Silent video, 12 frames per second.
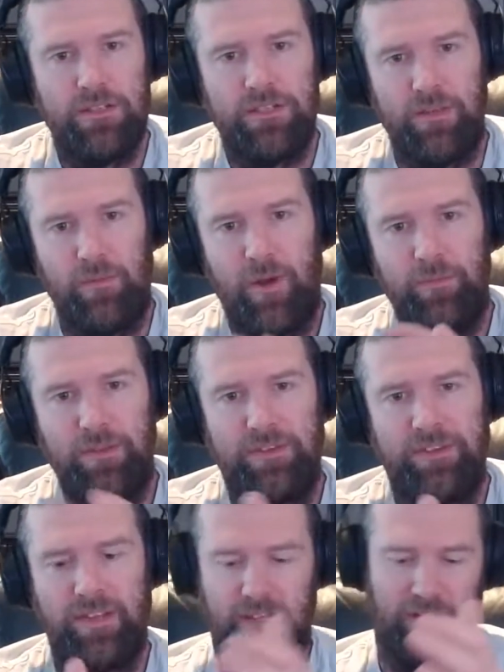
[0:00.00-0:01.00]
So you might be
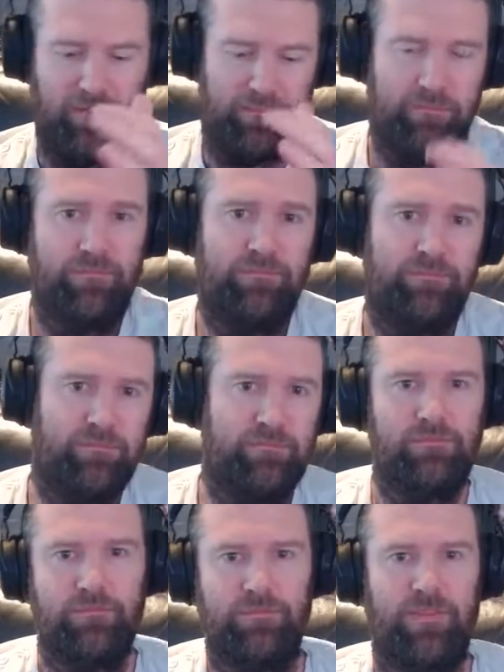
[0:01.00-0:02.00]
thinking
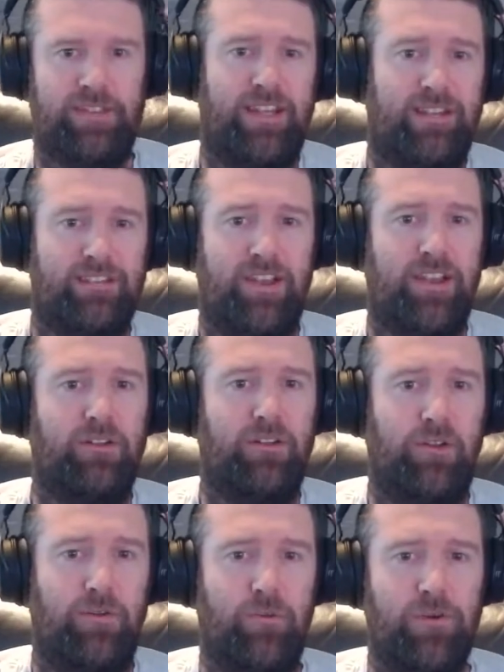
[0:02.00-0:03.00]
that sounds like a
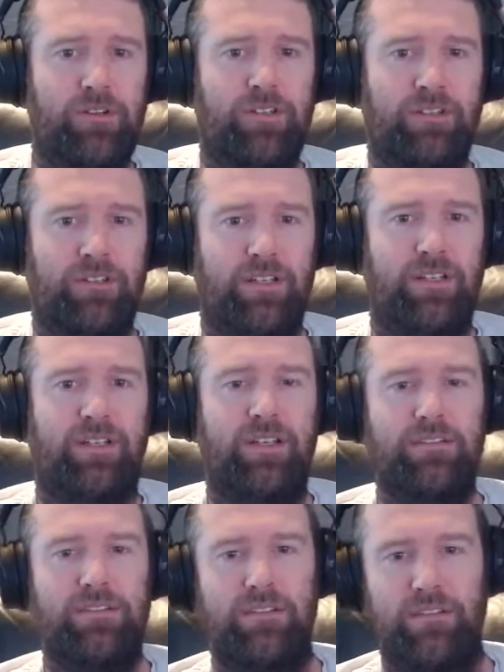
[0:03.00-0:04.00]
lot of work, and it
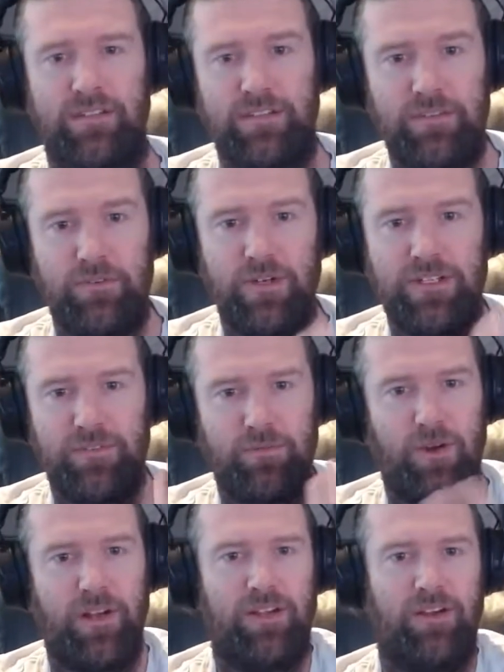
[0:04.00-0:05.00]
is, and there's a
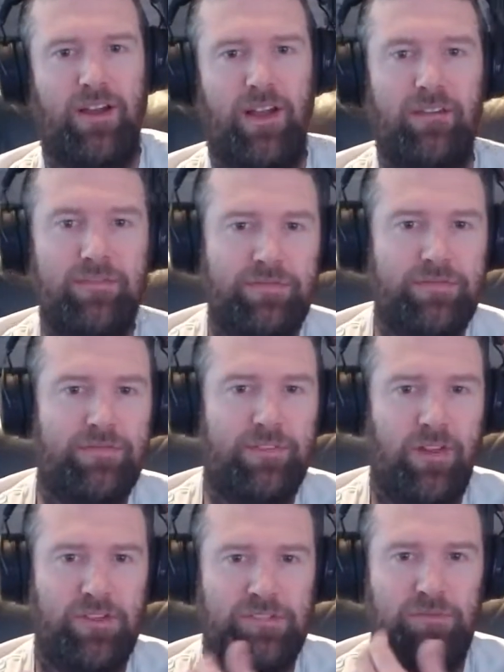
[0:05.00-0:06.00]
reason why I have
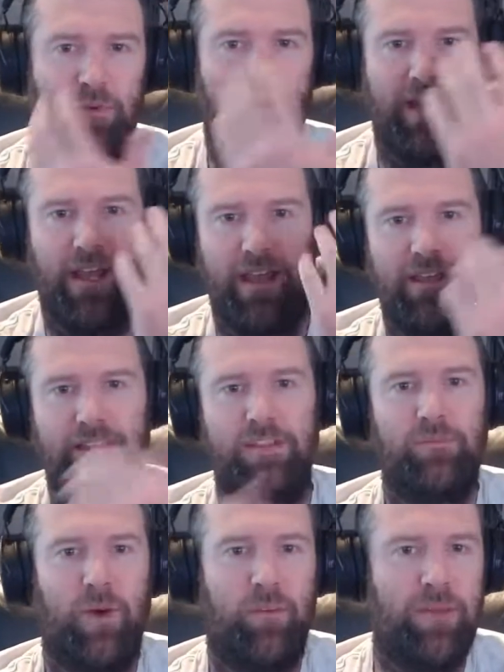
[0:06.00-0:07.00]
lots of white hair
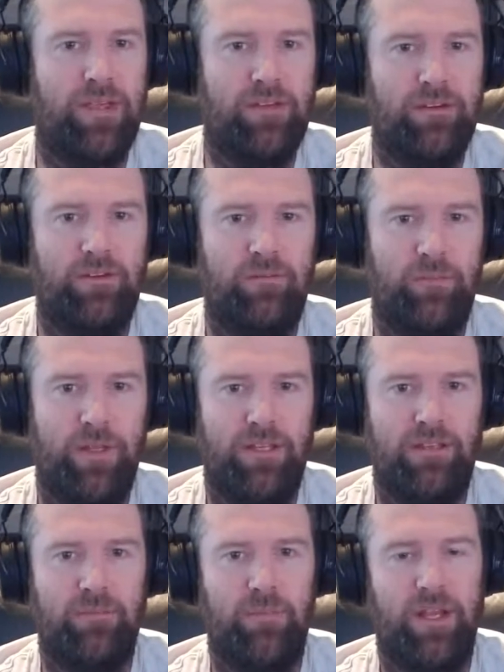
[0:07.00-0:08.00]
in my beard
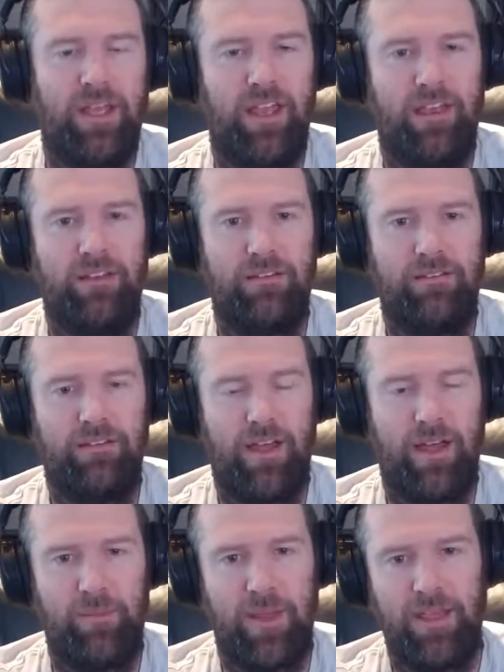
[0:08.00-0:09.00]
in my
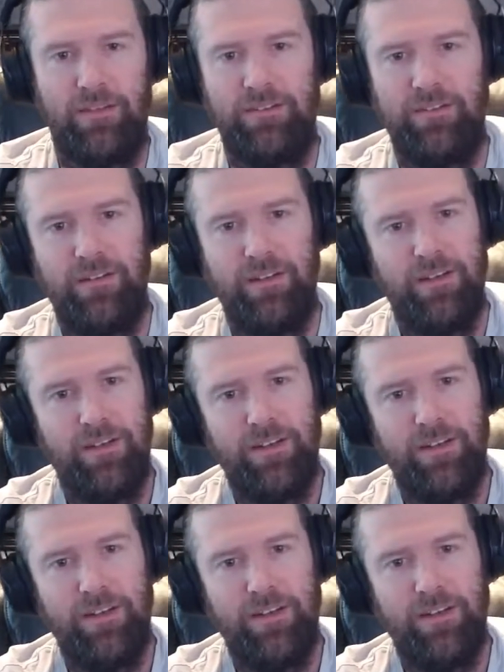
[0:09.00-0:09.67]
head